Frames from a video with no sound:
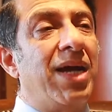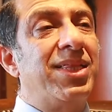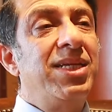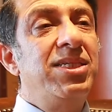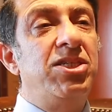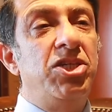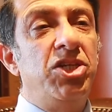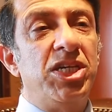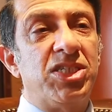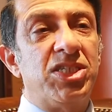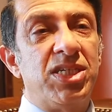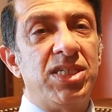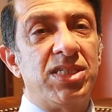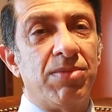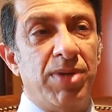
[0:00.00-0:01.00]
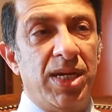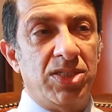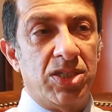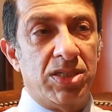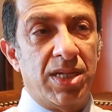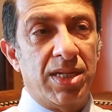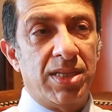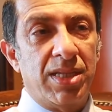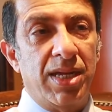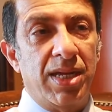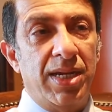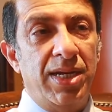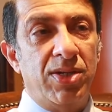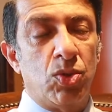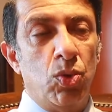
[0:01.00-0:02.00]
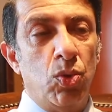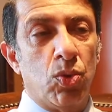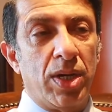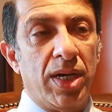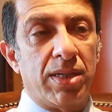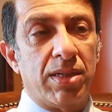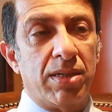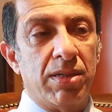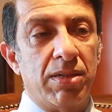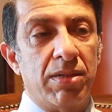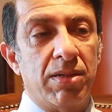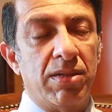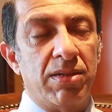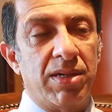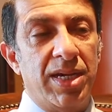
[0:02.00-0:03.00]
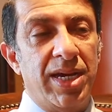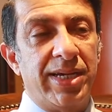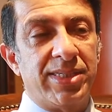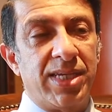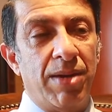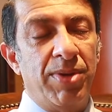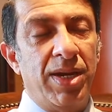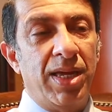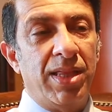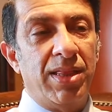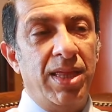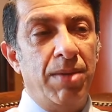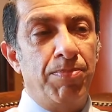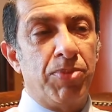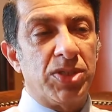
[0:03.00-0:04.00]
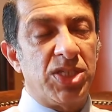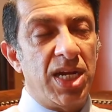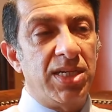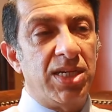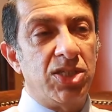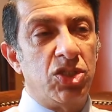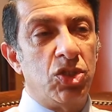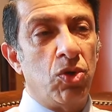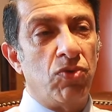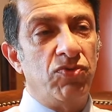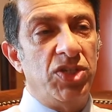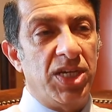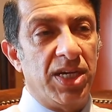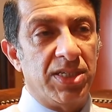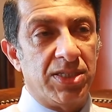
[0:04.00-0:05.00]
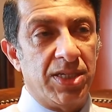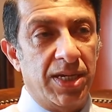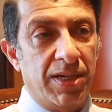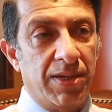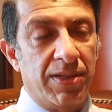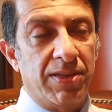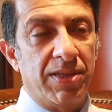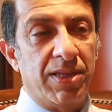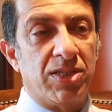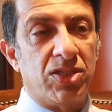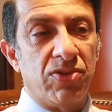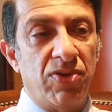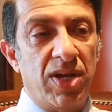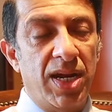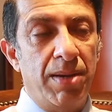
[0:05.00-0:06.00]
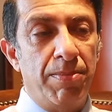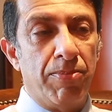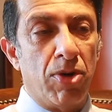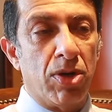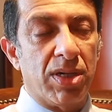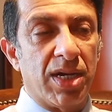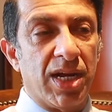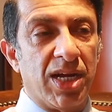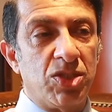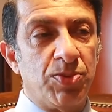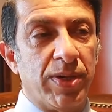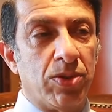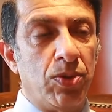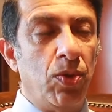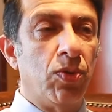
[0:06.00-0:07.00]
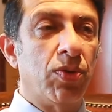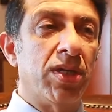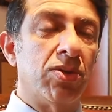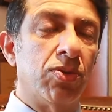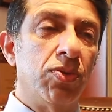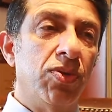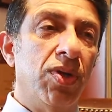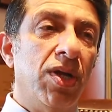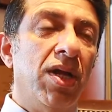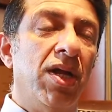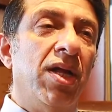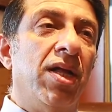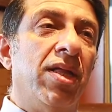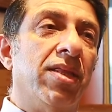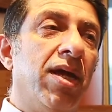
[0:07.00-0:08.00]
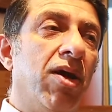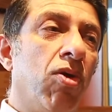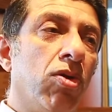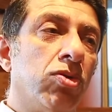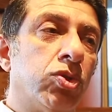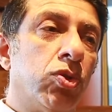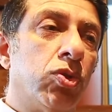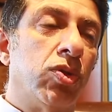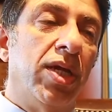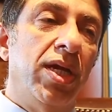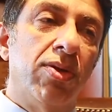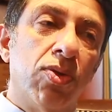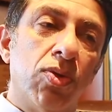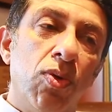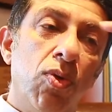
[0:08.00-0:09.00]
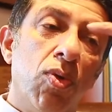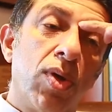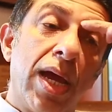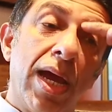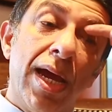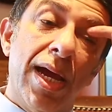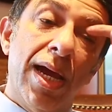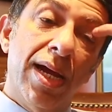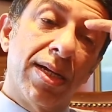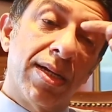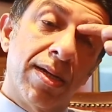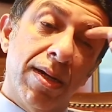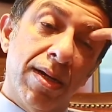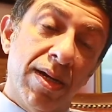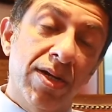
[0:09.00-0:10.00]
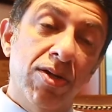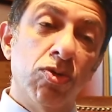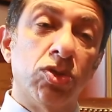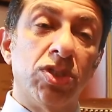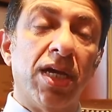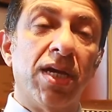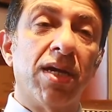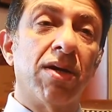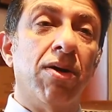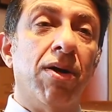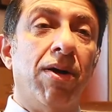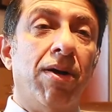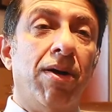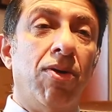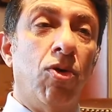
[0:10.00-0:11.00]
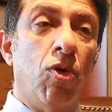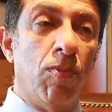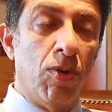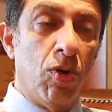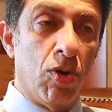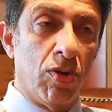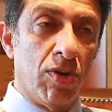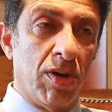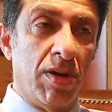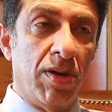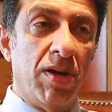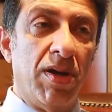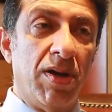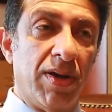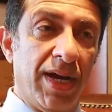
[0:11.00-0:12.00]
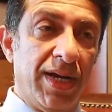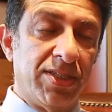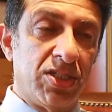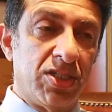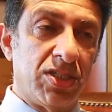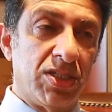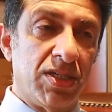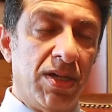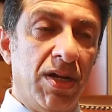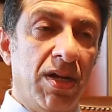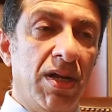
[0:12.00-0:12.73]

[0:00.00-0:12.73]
think GST is a major thing. They need to look at re-examining the percentage of GST. That's a very important aspect to look into. They also need to look at reducing home loan rates.